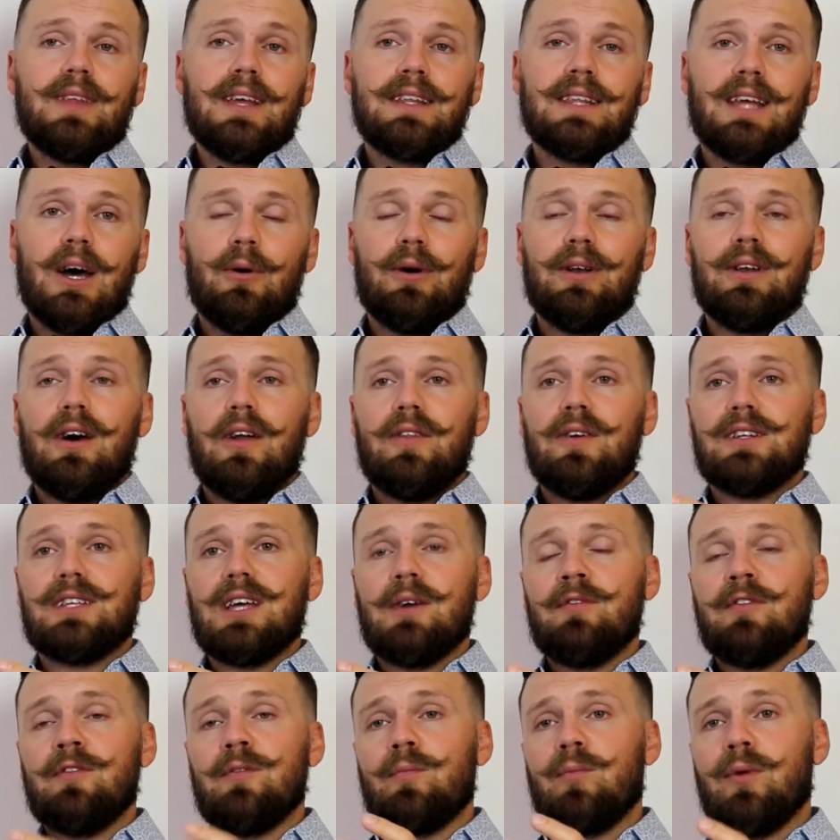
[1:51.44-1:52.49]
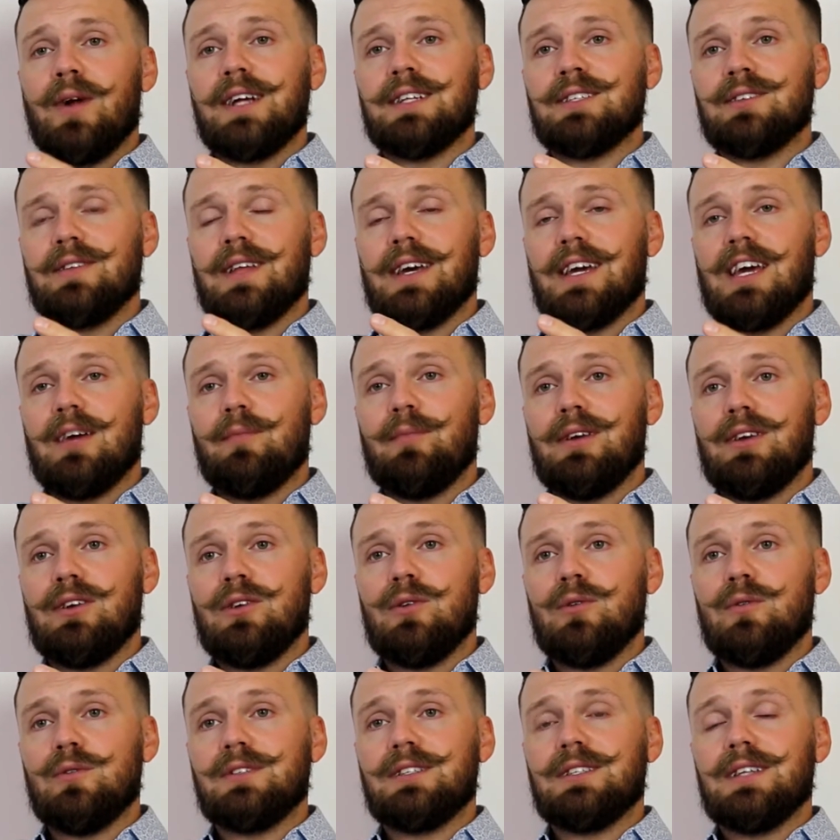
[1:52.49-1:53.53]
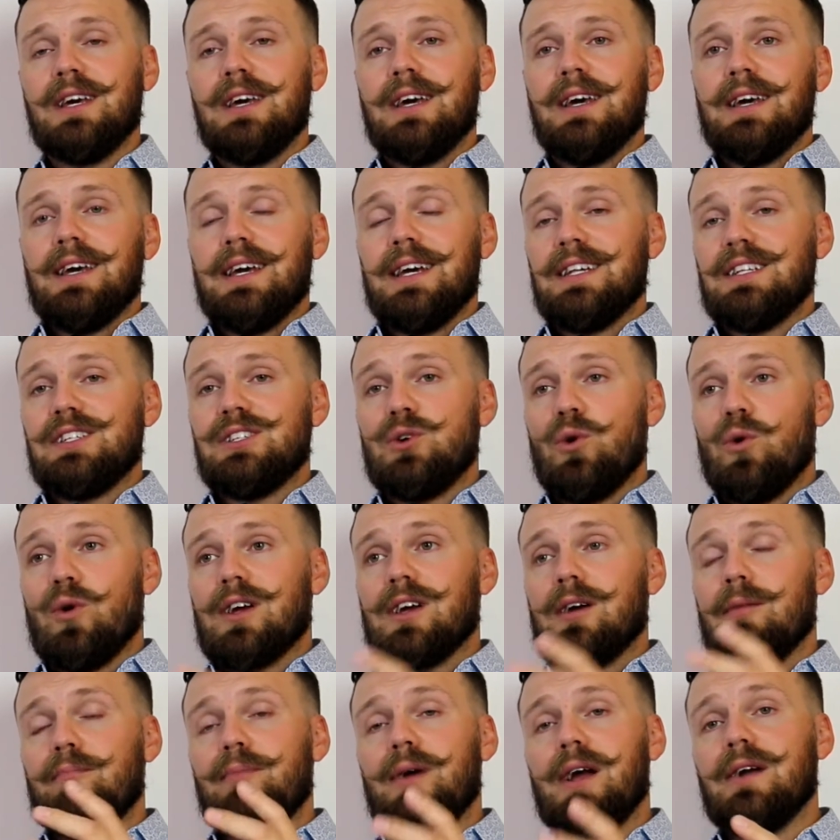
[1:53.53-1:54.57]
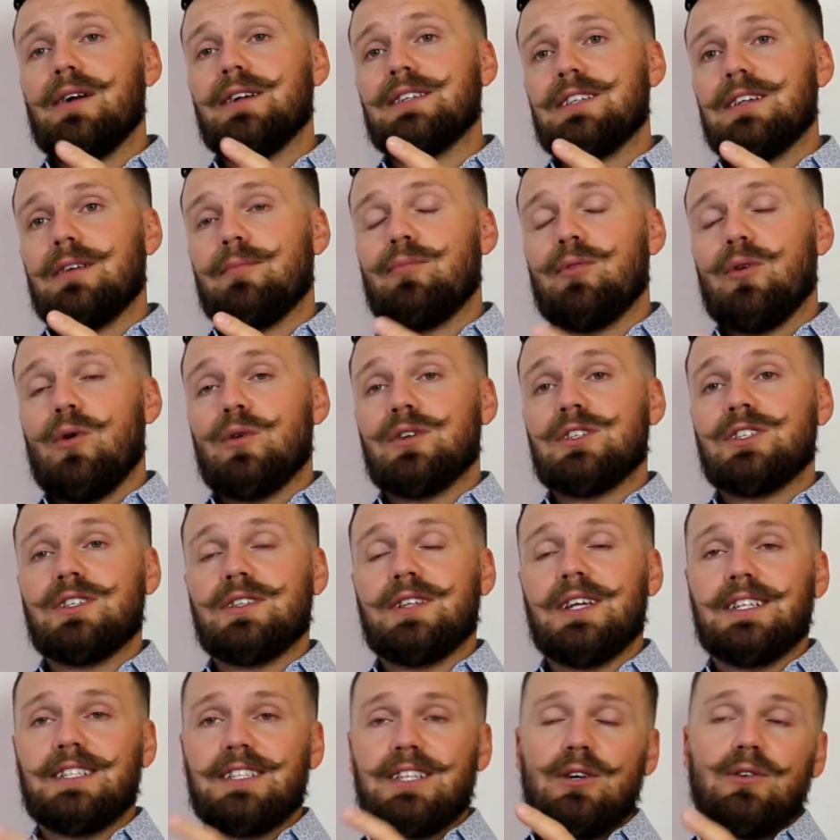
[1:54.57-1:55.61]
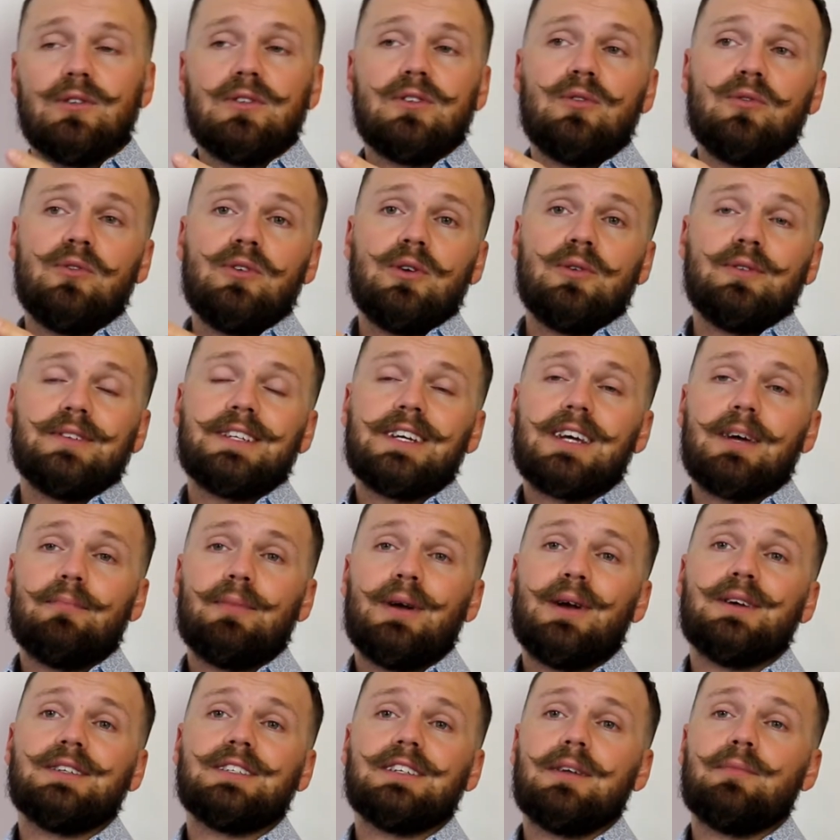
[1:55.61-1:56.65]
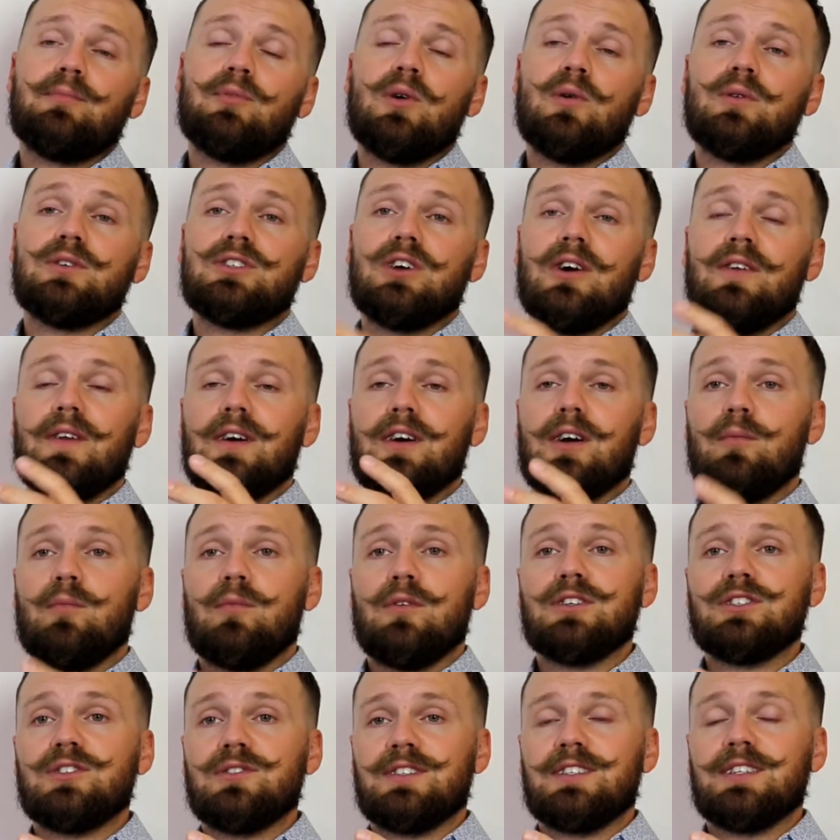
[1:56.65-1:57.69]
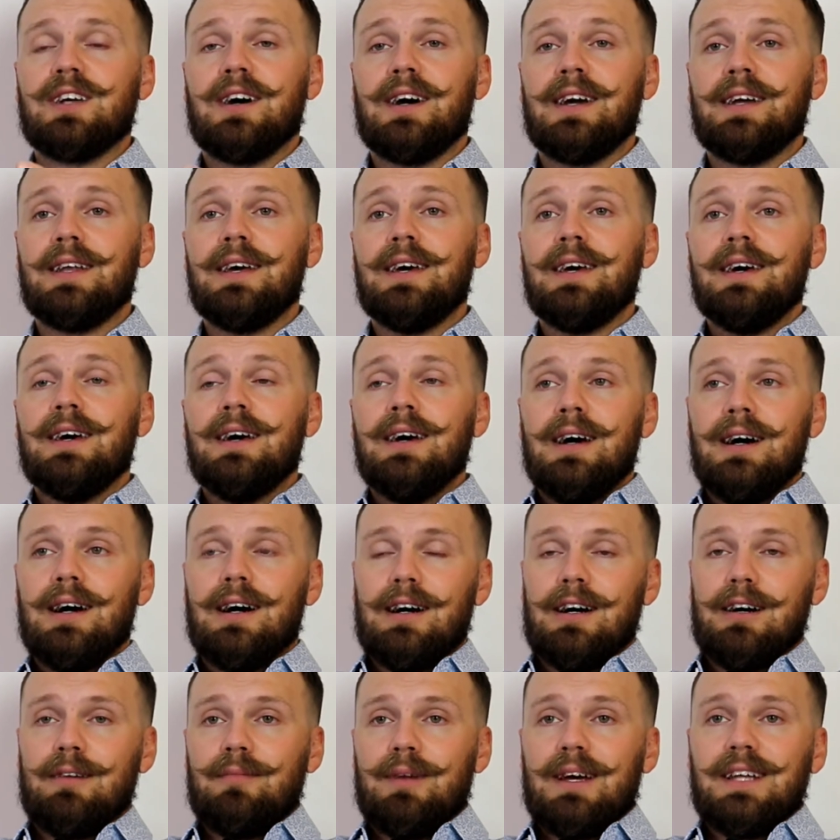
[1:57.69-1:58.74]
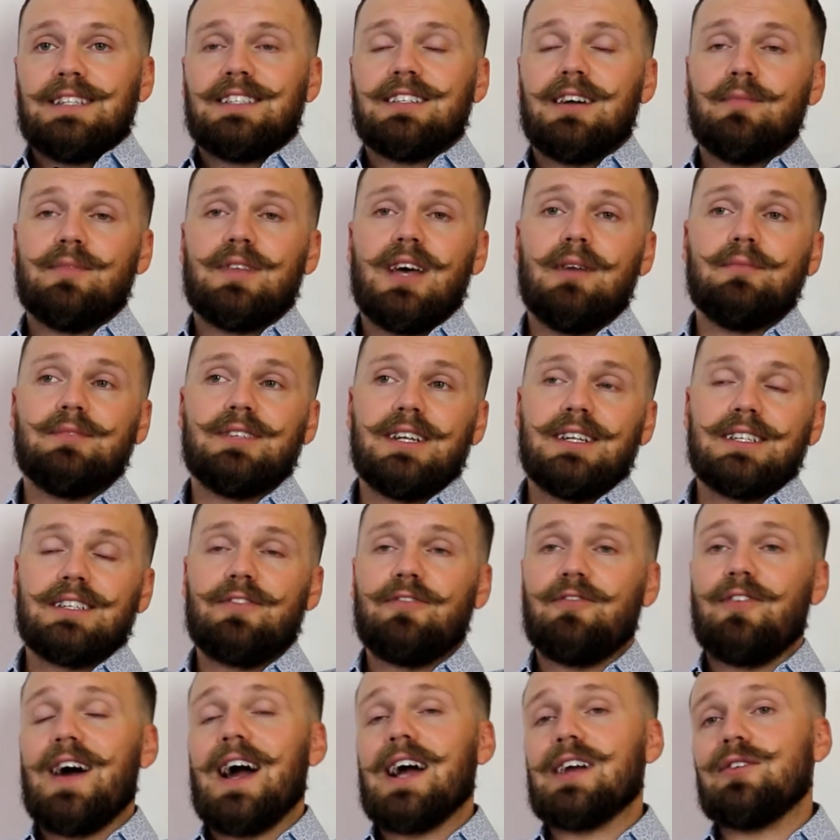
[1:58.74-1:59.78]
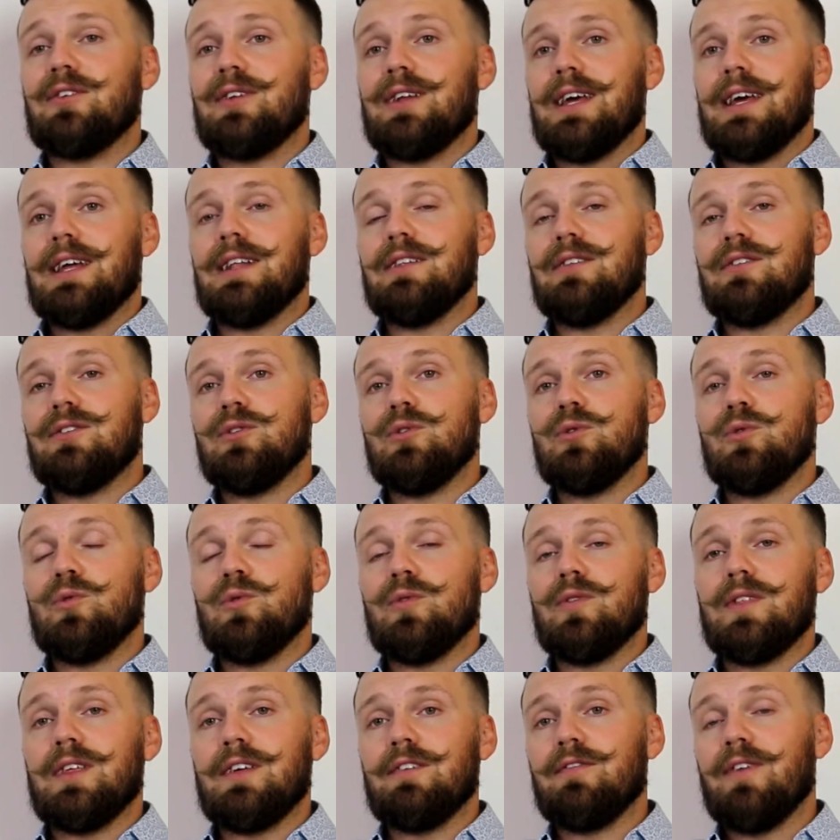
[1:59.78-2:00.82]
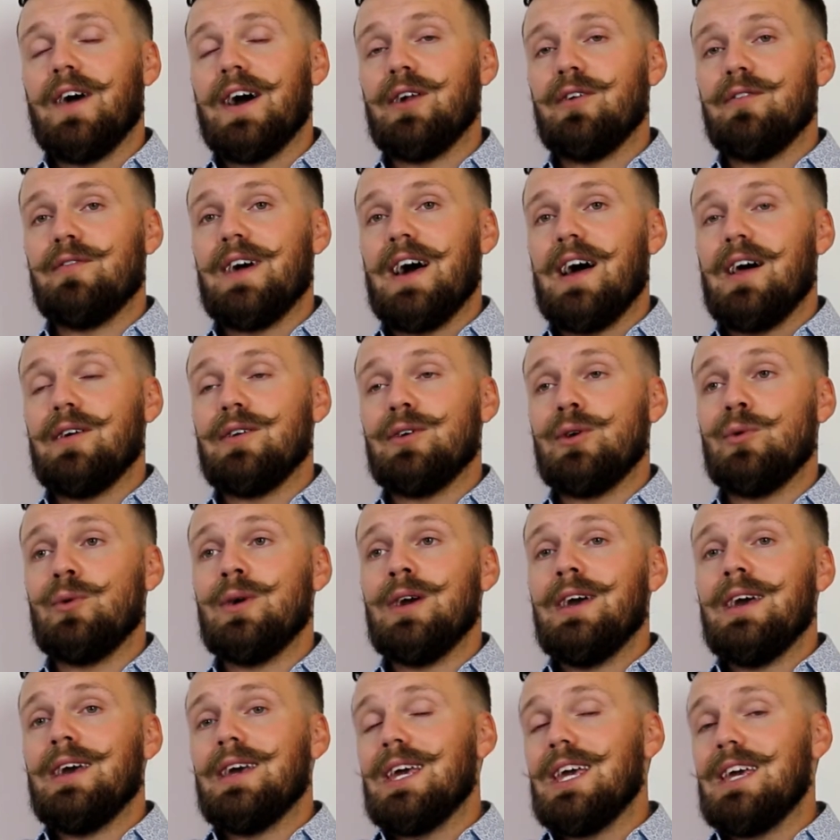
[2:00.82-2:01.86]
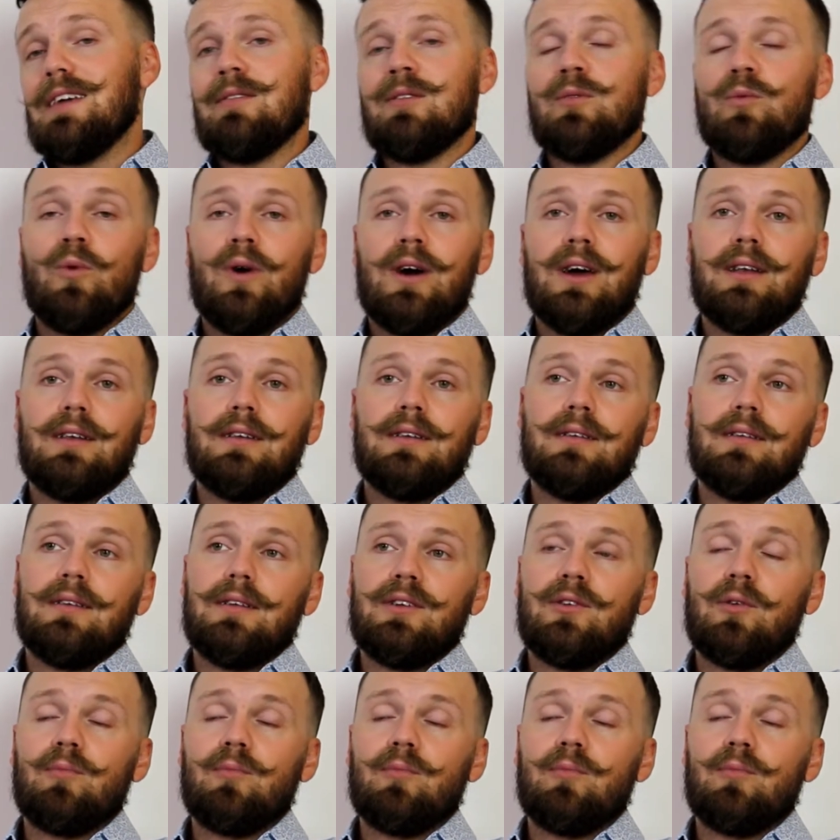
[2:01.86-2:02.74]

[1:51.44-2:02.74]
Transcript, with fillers: Now another type of appraisal that can be used is your comparison approach. They still do use a comparison approach on the commercial side um, and sometimes it is factored into the final value even when you